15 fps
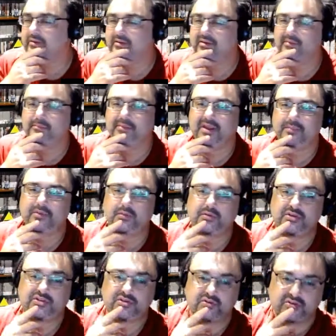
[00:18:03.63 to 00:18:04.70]
maybe we
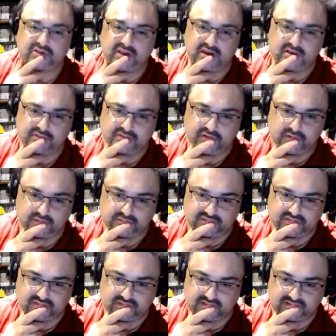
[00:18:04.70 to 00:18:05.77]
should get involved in
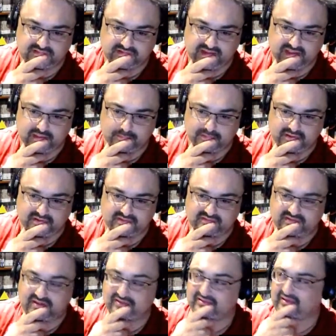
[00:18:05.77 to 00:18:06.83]
this now because
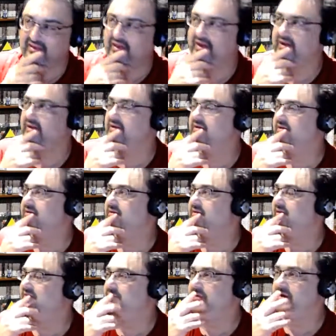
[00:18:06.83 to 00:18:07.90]
there's it's
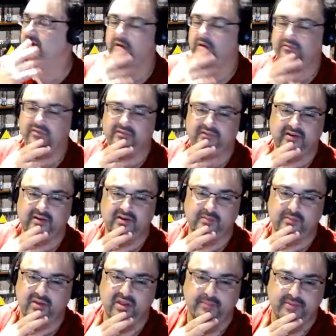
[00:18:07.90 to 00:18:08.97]
been overfunded
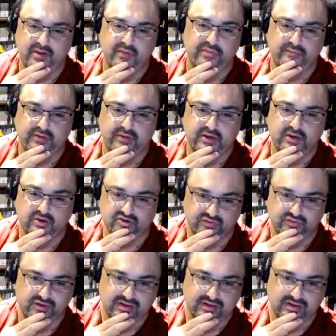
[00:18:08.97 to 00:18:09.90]
by about $3 quadrillion.